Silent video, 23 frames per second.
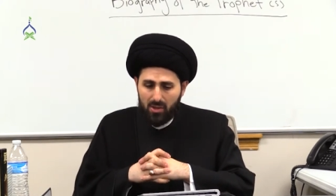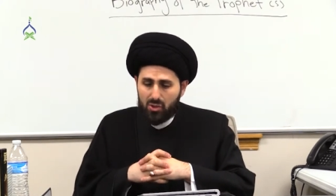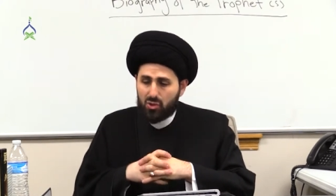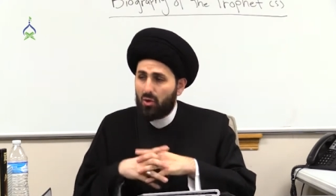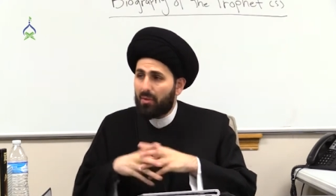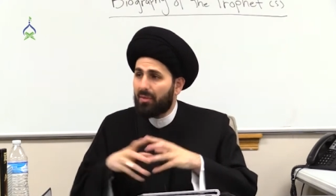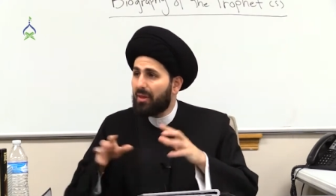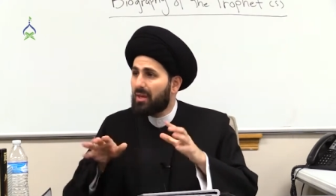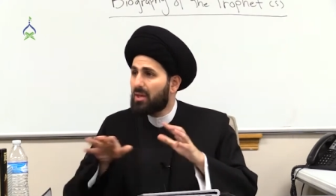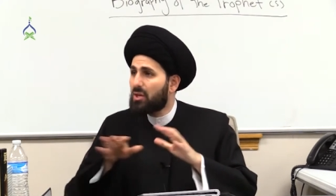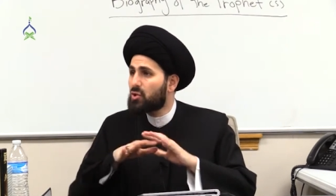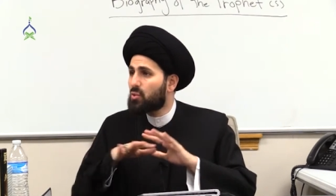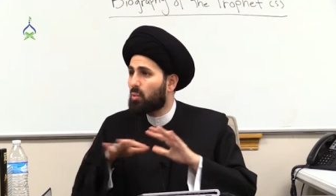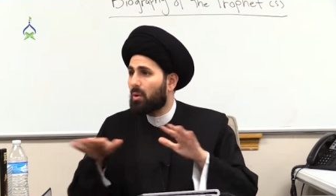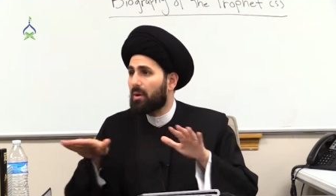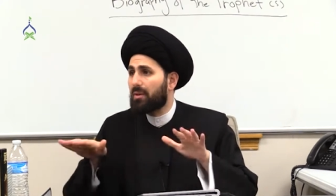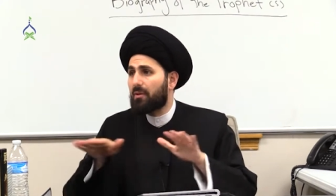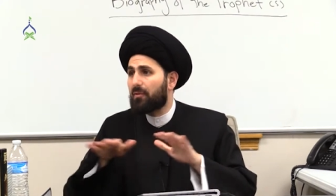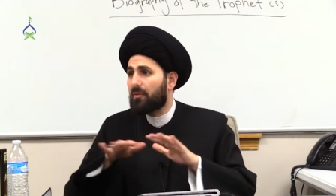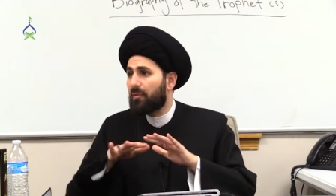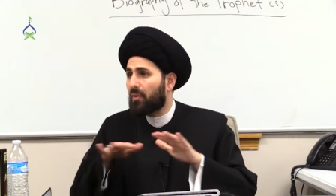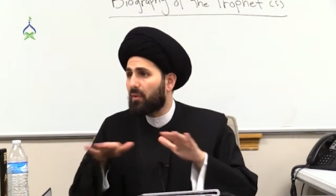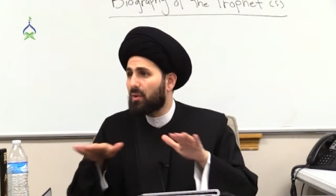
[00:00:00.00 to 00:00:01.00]
So these were
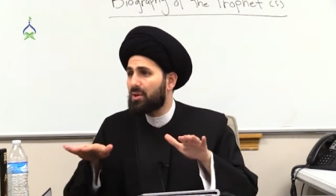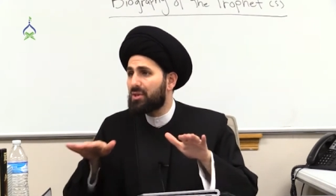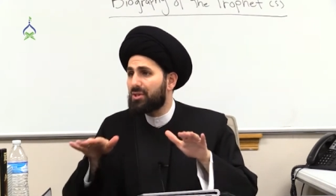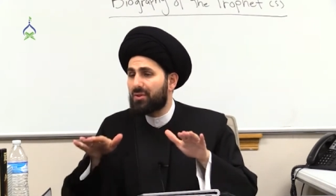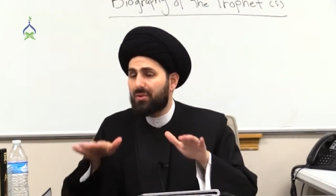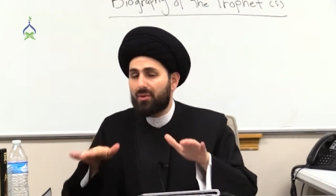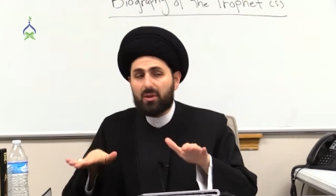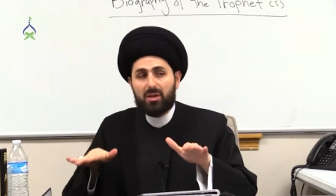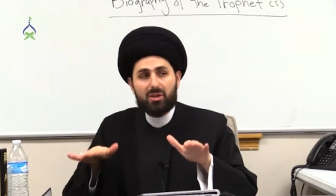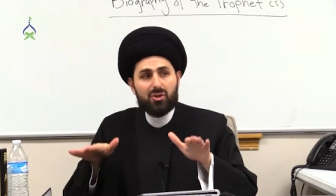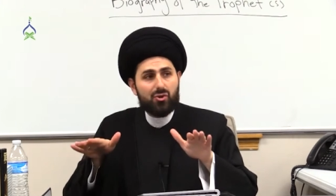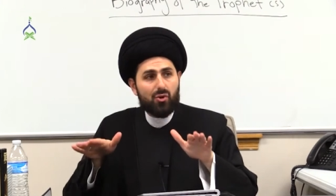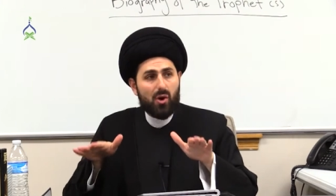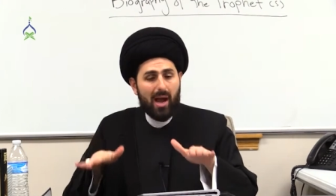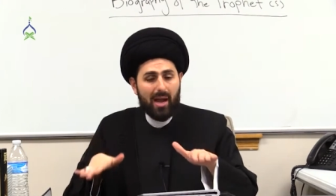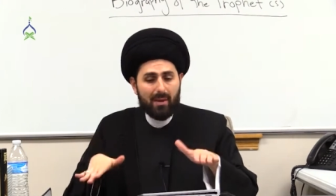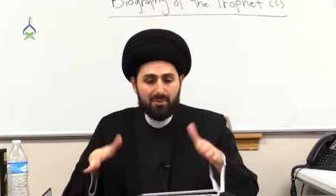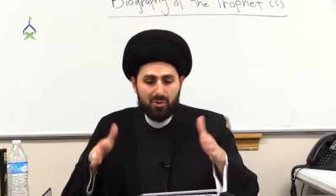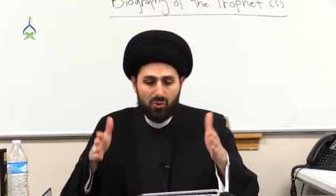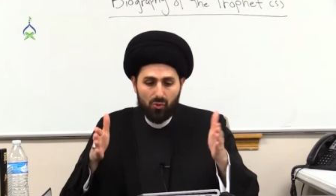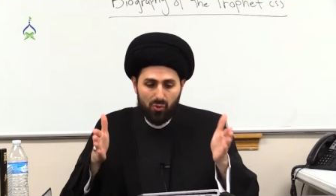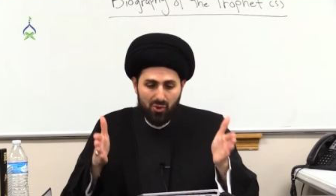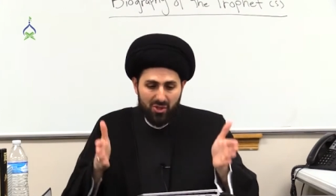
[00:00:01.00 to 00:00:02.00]
the first three
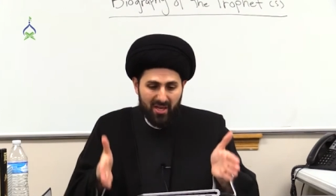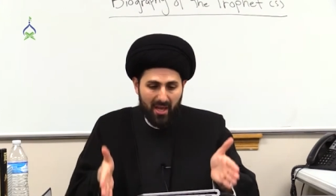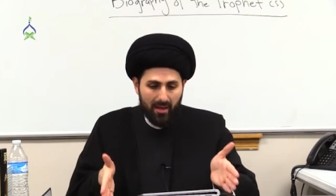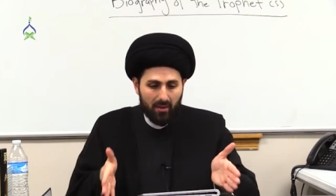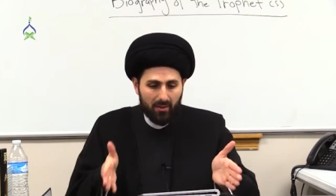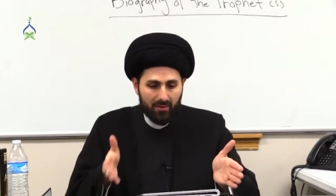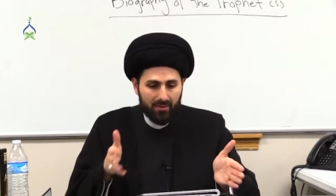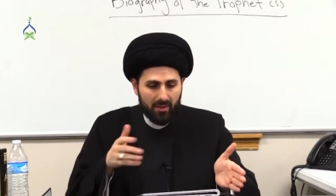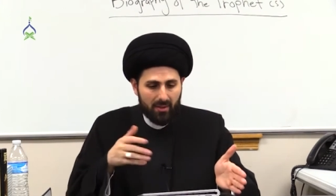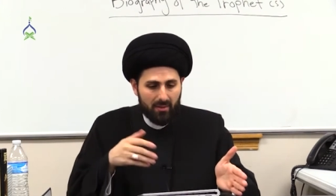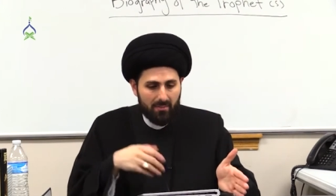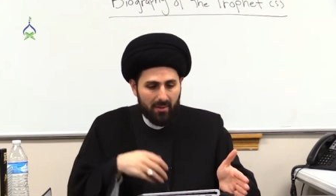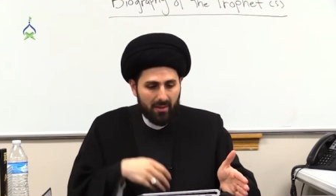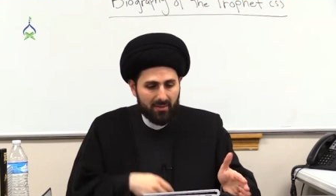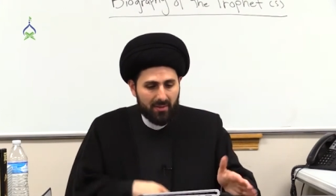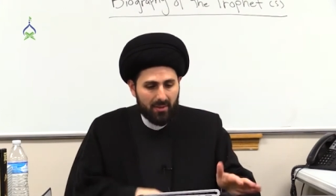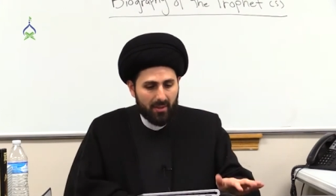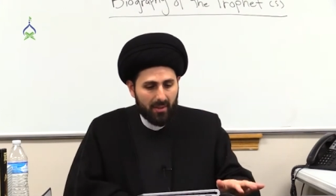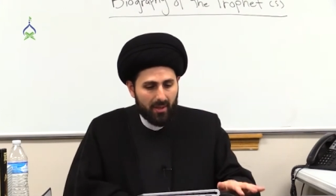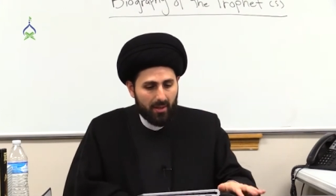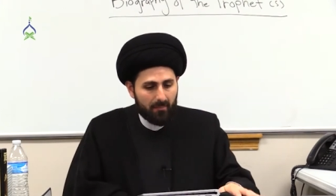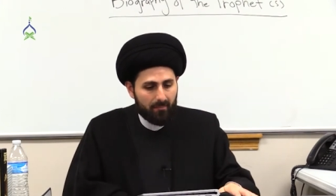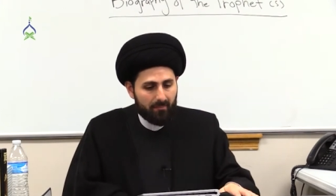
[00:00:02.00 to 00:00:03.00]
tribes who settled in
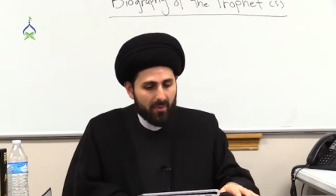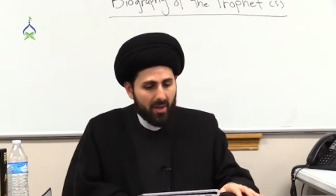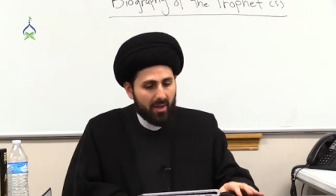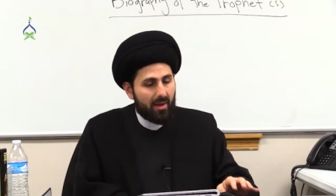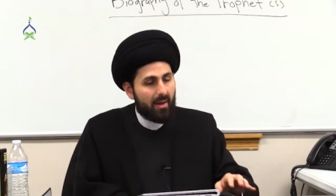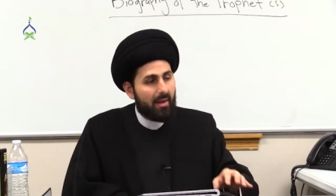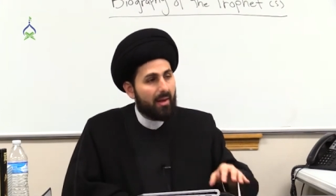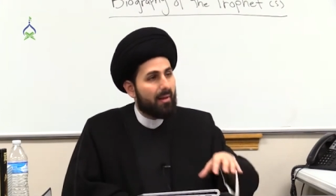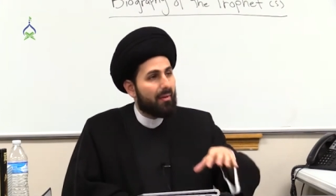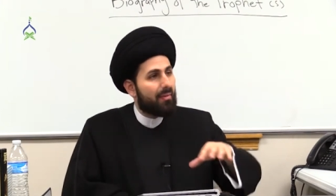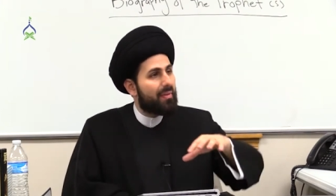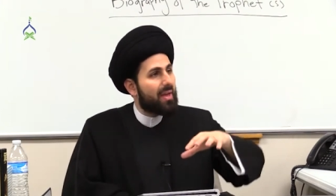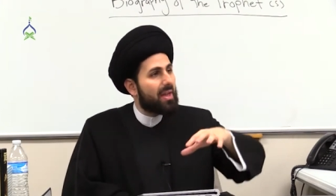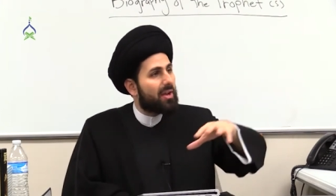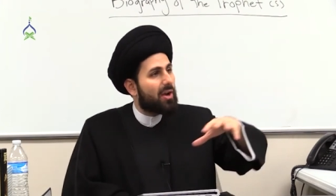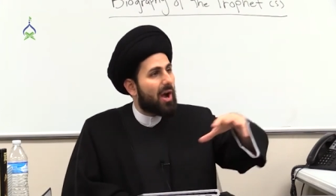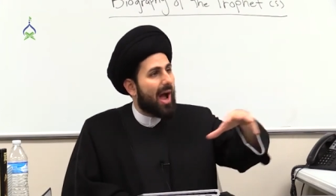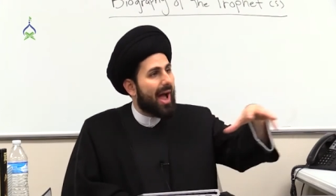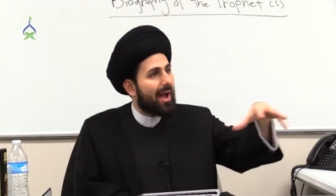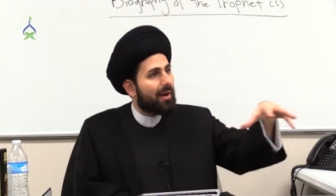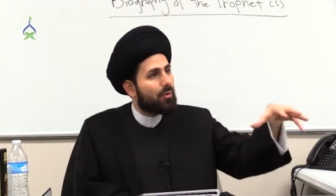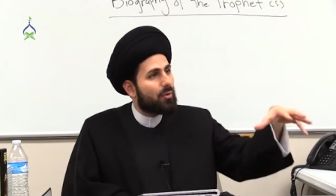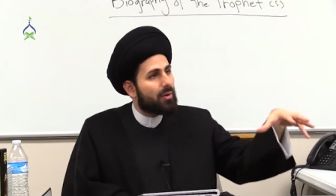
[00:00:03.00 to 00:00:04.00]
Medina. They
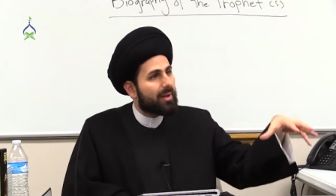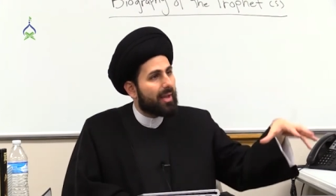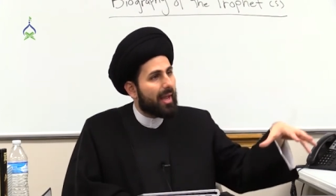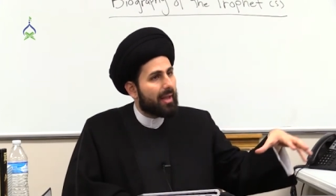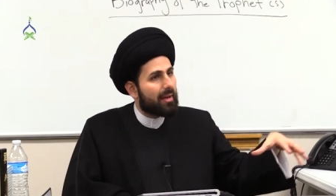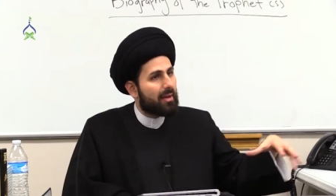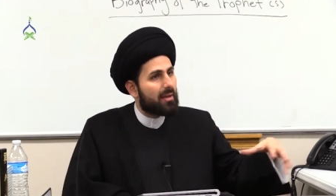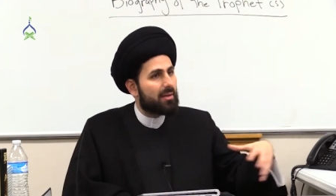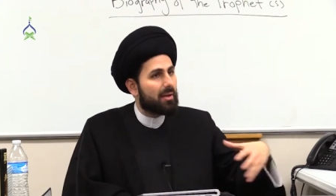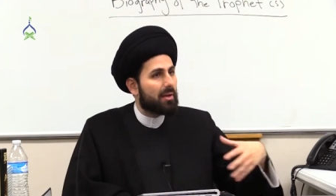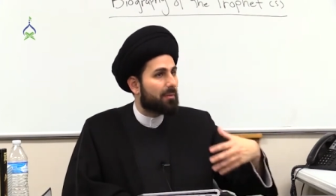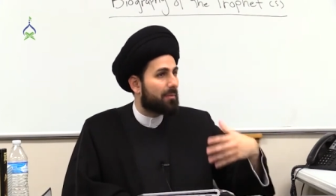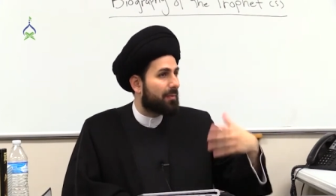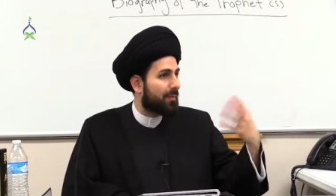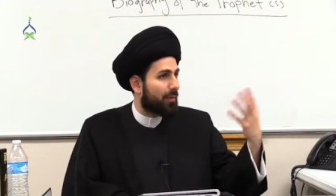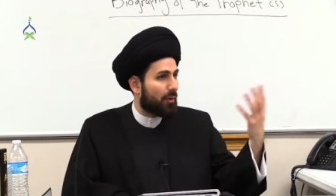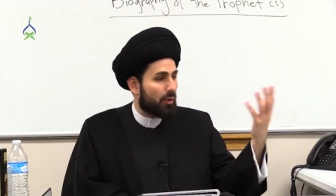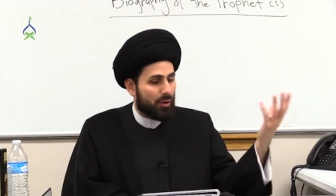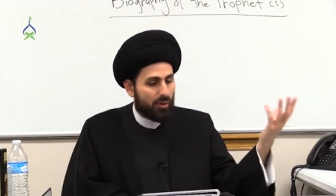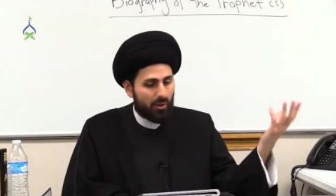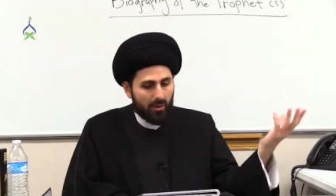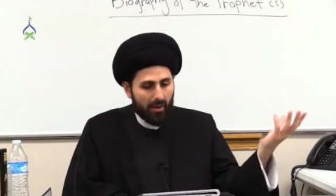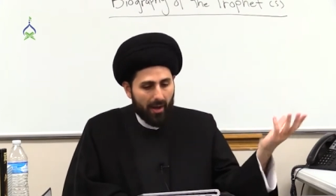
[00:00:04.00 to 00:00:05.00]
congregated in
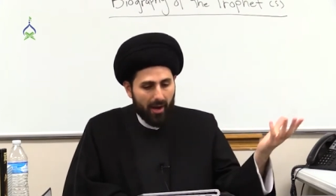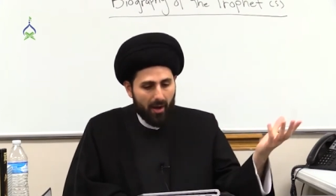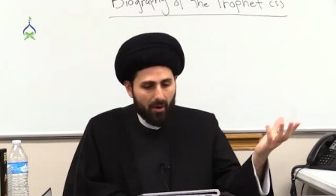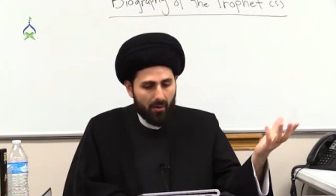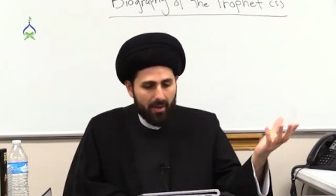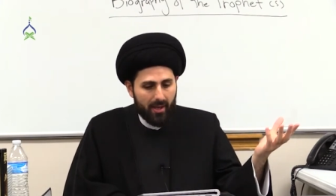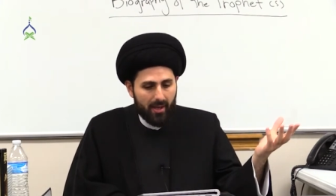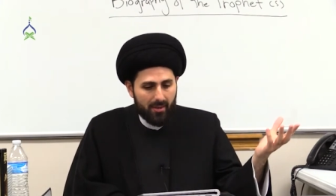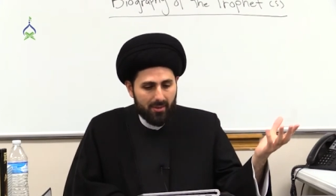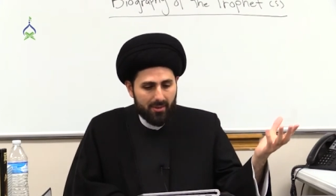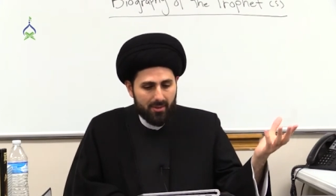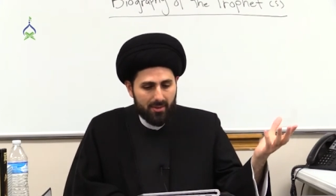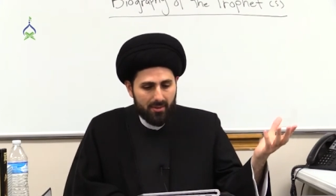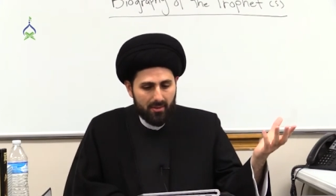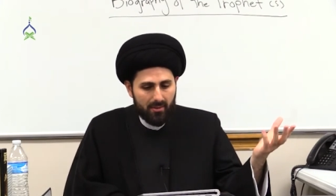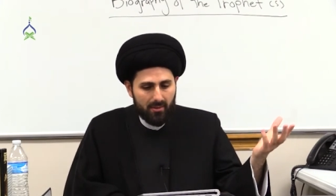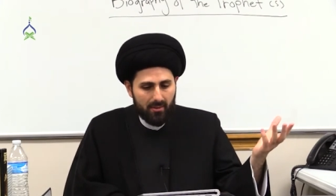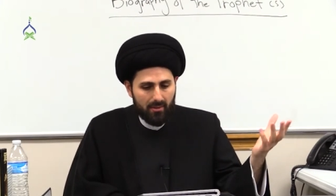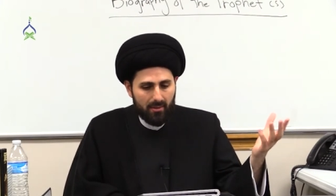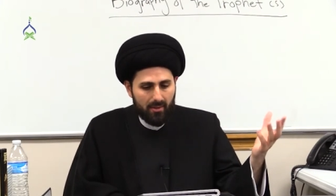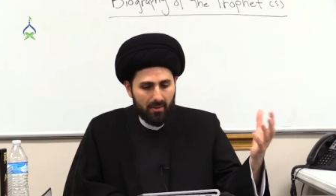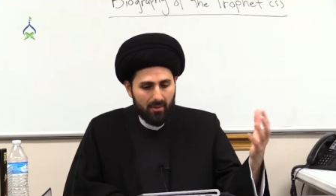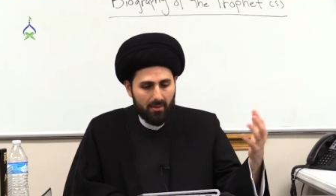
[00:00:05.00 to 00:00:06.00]
fertile areas,
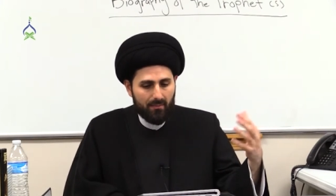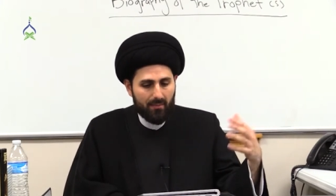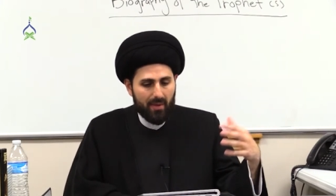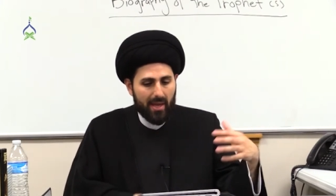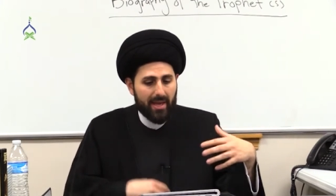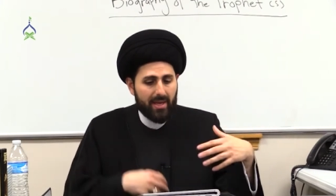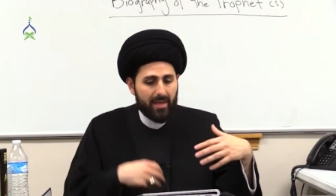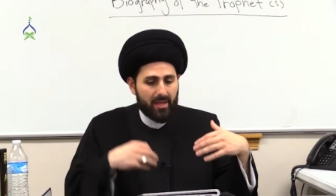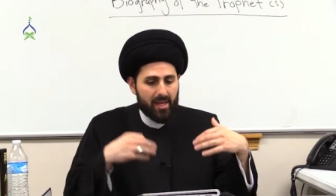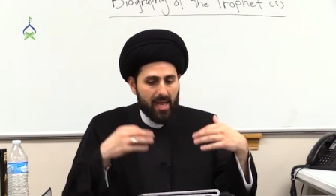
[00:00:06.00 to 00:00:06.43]
they